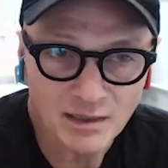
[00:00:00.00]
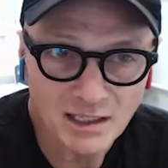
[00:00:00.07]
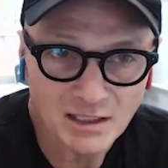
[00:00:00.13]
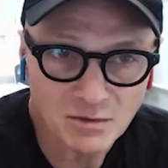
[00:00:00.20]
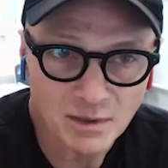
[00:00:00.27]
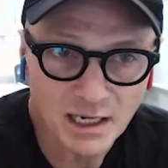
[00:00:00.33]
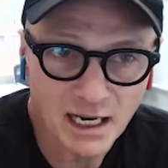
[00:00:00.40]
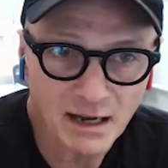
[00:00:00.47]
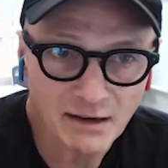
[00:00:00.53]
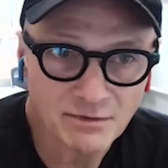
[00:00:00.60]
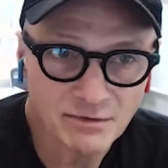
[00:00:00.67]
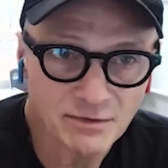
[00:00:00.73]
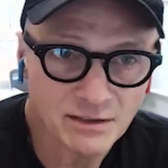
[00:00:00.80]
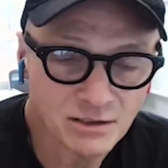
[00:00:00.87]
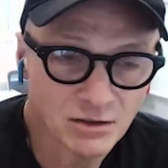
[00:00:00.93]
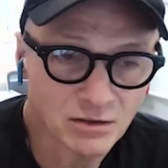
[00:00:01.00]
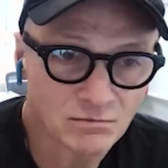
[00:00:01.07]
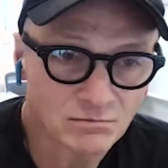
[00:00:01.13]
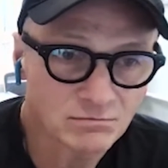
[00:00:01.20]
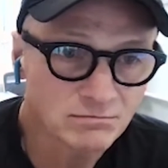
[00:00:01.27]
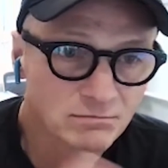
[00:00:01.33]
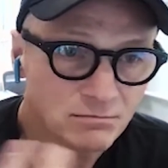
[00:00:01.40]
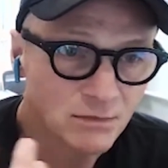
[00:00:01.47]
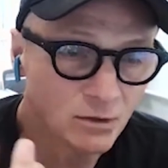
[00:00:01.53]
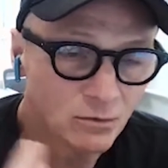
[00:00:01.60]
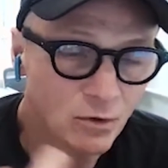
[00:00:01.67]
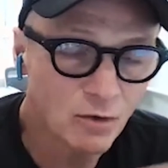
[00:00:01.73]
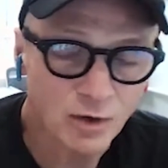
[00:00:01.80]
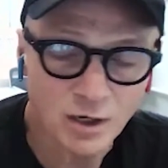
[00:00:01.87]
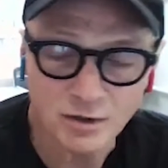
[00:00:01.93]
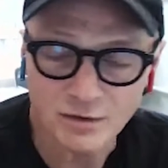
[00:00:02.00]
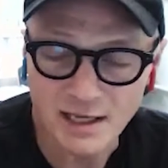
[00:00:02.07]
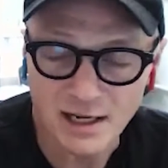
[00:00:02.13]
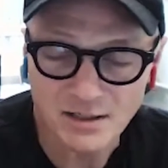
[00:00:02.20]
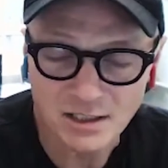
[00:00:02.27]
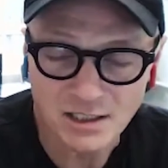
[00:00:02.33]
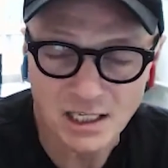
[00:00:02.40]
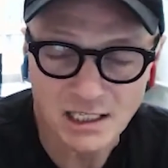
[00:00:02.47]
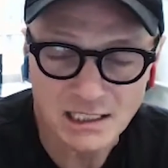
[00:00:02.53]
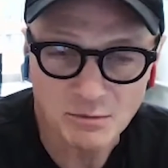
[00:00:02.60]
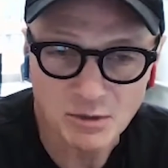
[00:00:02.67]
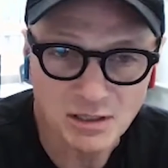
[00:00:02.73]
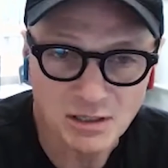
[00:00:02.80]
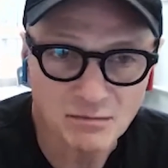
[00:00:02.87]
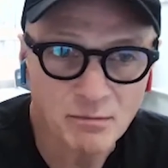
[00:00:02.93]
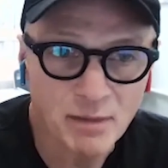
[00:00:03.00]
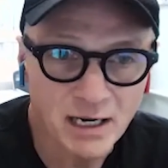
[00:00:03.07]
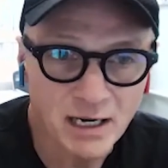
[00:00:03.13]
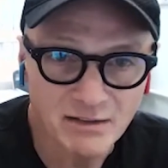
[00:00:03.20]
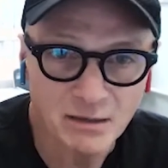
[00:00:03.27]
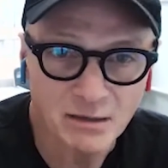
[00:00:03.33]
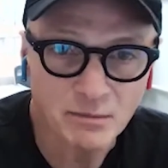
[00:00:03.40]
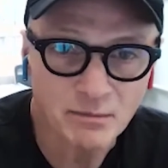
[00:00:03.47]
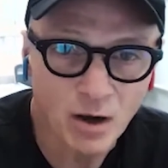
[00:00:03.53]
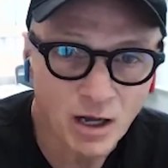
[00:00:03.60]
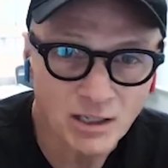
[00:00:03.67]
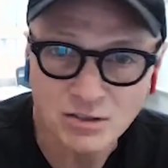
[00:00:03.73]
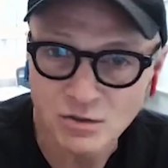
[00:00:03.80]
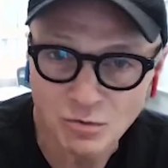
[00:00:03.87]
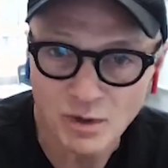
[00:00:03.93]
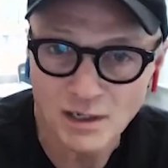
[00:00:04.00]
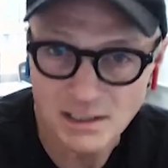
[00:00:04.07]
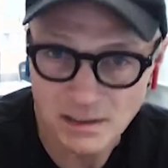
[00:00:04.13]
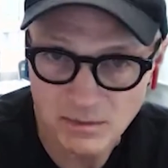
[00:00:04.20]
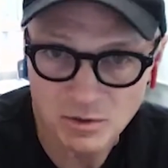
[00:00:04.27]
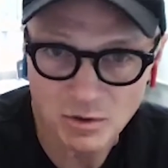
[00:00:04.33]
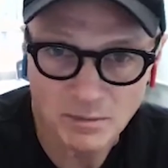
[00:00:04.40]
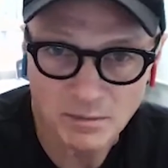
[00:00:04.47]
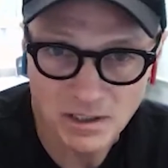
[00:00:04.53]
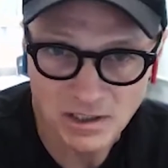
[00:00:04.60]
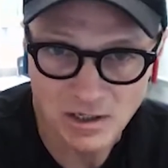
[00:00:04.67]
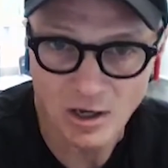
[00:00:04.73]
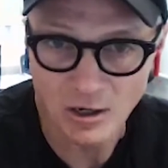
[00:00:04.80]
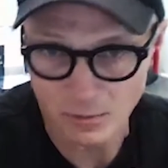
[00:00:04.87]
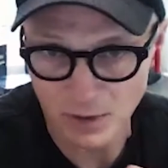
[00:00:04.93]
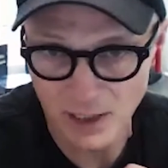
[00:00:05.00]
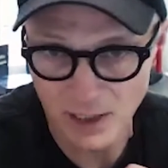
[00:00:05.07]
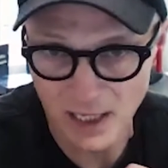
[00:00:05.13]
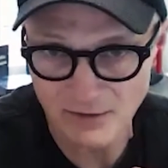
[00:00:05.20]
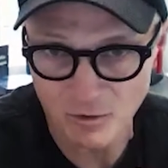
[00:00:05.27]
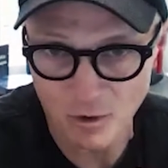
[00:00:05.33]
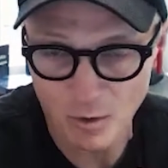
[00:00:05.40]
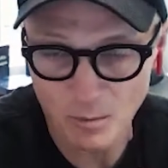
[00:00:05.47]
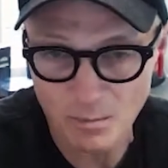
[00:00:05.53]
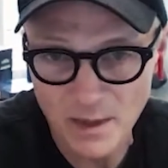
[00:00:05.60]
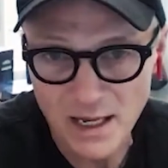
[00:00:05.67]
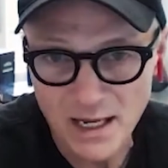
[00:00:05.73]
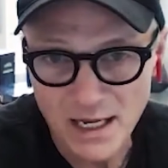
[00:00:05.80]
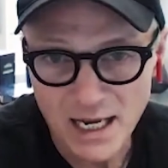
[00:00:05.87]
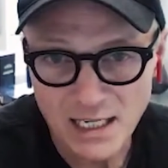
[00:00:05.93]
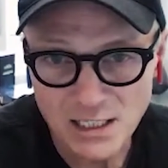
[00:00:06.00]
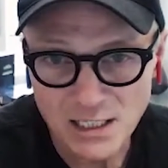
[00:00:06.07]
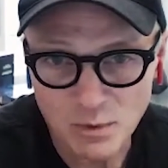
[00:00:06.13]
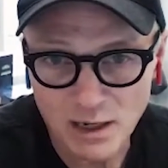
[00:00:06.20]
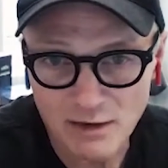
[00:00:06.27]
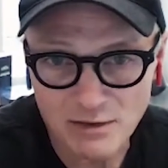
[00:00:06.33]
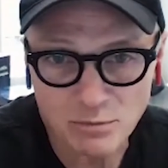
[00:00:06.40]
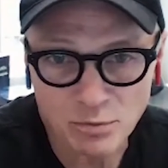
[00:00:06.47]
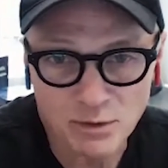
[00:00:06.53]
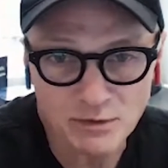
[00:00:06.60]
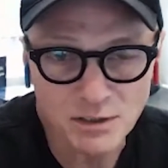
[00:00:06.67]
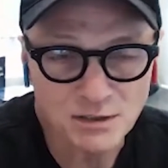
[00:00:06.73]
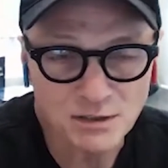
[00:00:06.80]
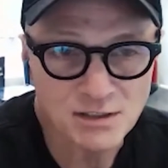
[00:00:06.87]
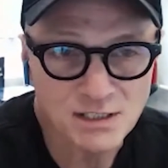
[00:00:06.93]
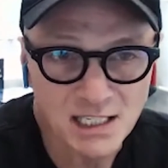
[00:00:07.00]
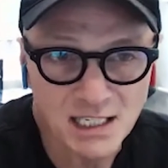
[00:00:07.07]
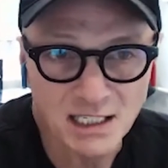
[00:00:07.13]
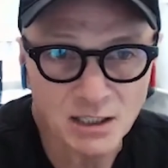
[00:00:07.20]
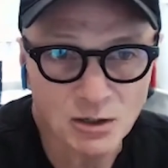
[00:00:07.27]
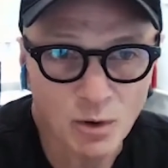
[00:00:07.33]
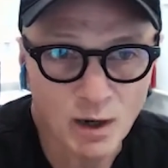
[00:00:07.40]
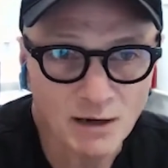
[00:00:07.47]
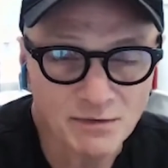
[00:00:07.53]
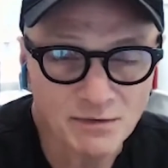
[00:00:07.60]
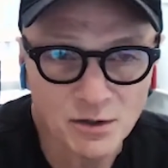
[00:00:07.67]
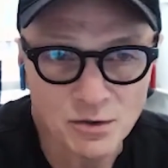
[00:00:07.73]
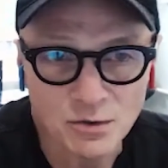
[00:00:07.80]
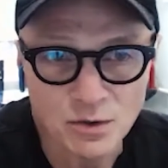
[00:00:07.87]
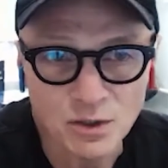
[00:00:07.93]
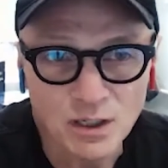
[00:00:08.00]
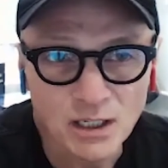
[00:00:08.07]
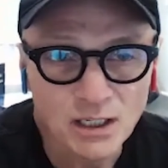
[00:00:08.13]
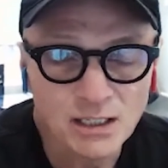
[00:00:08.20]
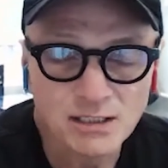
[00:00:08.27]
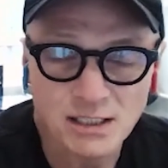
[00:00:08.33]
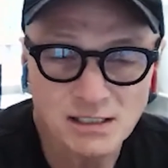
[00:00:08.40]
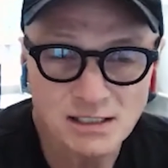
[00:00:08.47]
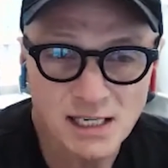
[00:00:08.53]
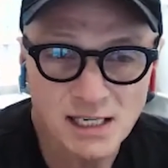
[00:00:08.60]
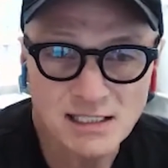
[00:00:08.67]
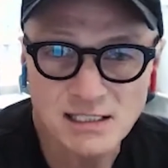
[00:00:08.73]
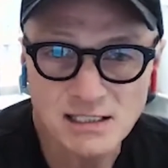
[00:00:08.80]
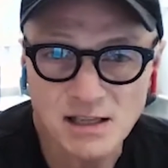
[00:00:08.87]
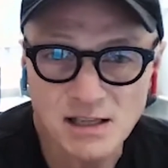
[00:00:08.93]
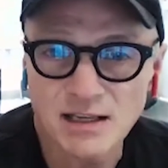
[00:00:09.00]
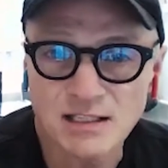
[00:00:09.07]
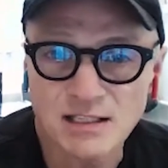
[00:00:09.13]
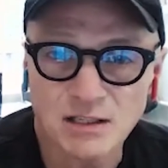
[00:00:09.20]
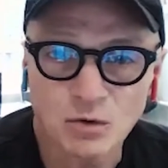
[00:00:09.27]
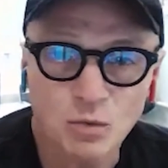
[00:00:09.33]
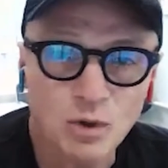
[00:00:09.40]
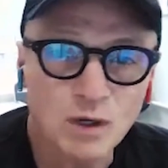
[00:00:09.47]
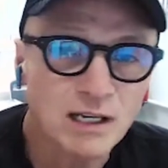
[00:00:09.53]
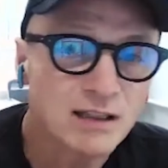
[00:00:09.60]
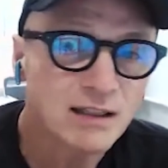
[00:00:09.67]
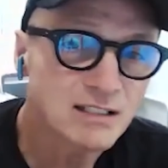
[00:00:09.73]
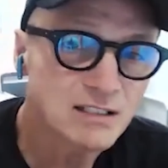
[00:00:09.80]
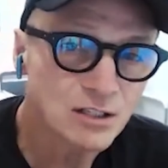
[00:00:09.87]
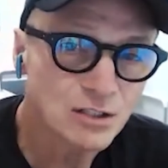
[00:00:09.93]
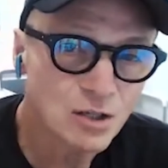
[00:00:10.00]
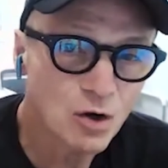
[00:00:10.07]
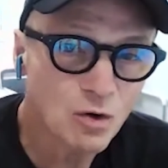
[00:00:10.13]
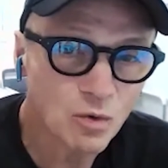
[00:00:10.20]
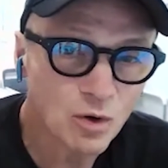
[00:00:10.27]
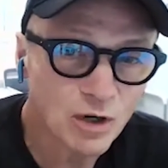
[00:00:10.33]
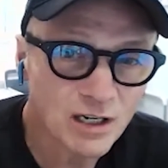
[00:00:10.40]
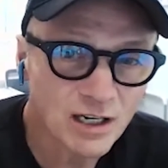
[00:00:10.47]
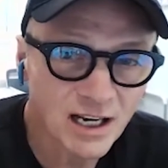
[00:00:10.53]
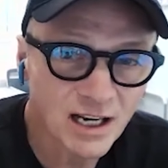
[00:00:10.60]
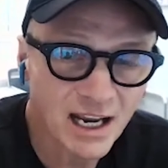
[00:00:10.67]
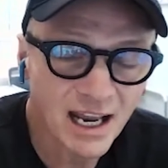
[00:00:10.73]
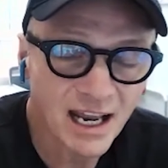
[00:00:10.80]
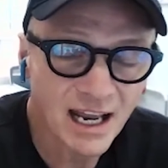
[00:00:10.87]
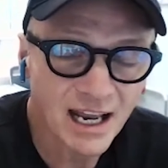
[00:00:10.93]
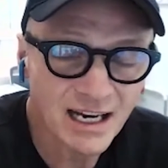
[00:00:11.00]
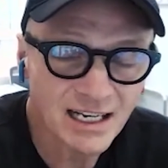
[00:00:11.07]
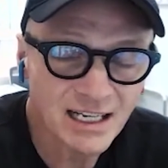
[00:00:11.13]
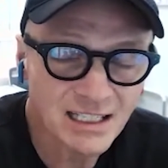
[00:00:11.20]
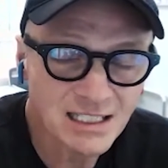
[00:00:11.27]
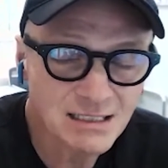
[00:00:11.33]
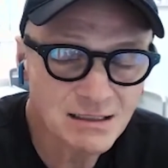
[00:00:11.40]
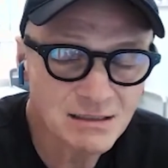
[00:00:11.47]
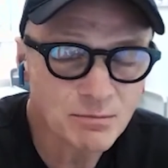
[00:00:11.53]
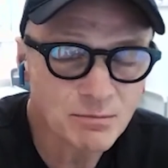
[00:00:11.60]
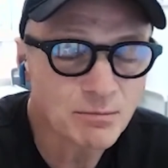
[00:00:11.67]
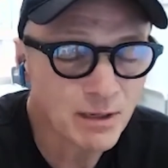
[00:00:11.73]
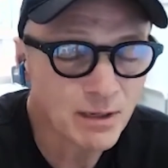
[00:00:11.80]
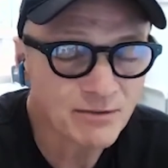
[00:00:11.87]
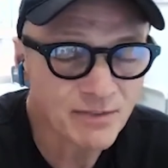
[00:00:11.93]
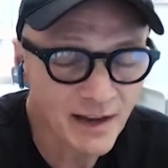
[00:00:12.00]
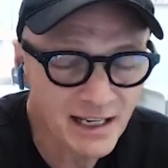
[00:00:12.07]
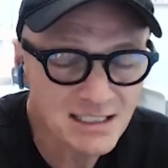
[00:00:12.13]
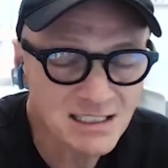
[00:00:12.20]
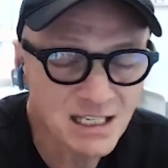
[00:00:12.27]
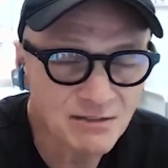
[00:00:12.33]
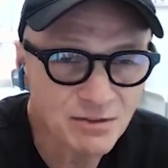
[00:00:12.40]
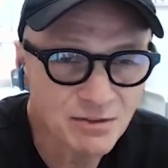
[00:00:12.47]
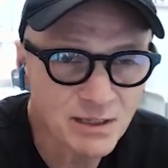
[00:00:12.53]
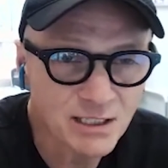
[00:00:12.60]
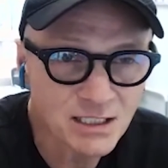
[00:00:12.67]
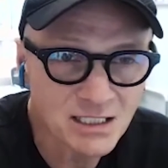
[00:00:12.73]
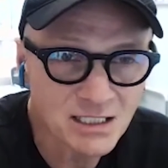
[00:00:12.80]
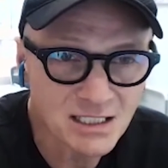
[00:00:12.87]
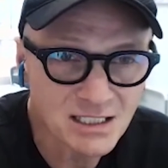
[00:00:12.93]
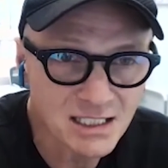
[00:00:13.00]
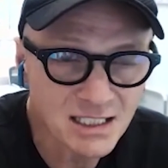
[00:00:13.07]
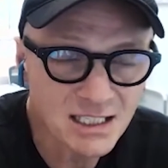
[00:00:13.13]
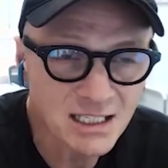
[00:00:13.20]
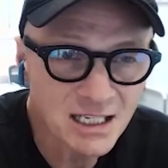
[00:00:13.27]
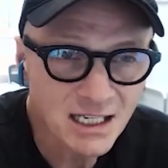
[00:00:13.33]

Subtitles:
things we have is over 100,000 customers, and many of them also run subscriptions on our platform. And so we have the privilege of seeing quite a few successes, the things that are working, things that don't work. And it's been fascinating for me just to see